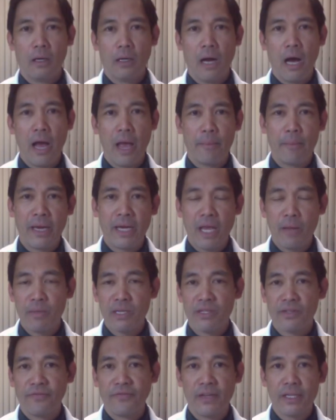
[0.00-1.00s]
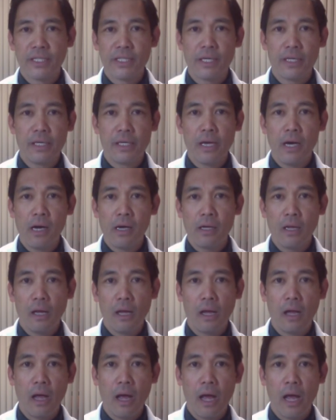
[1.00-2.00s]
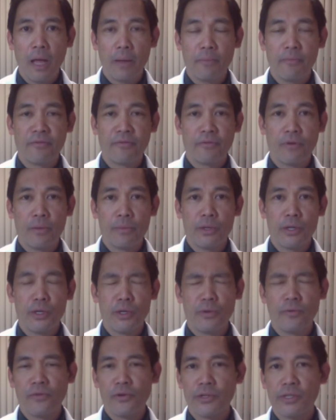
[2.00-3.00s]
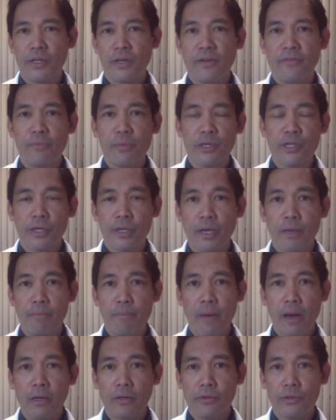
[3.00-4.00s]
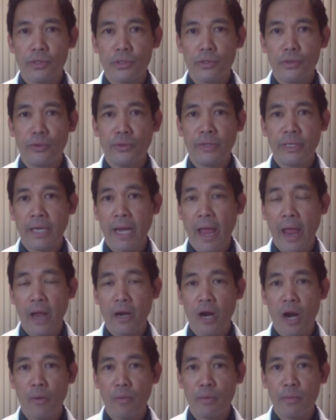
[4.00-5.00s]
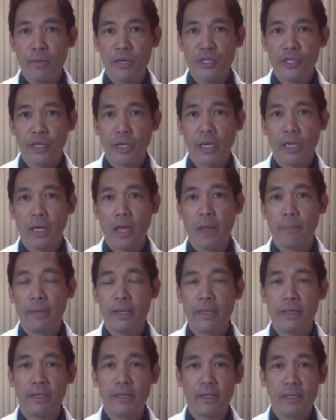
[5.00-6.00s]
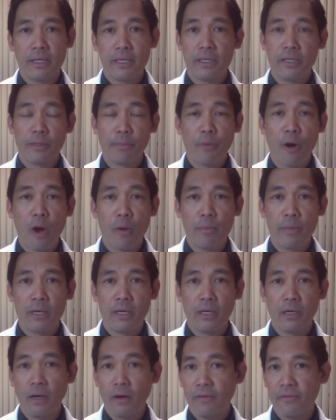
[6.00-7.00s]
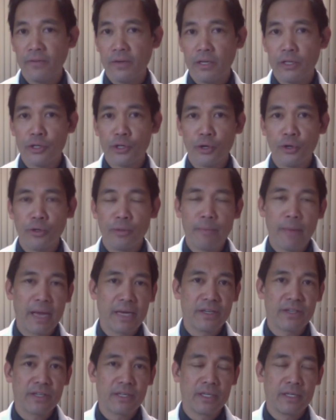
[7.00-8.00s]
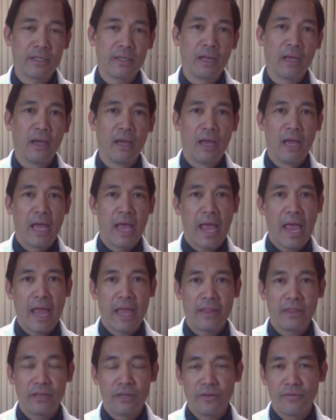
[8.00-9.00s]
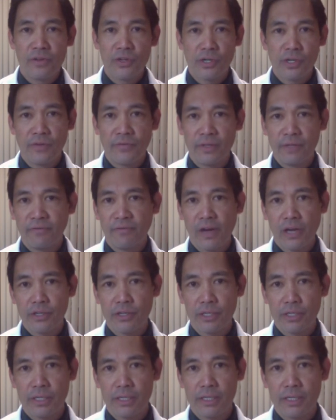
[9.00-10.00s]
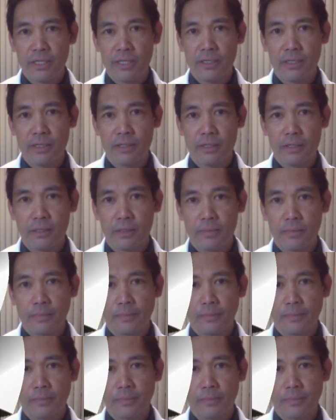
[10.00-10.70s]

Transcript: Hi, my name is Vincent Young. I'm from the University of Michigan Medical School in Ann Arbor, Michigan. I'm in the Department of Internal Medicine and the Division of Infectious Diseases.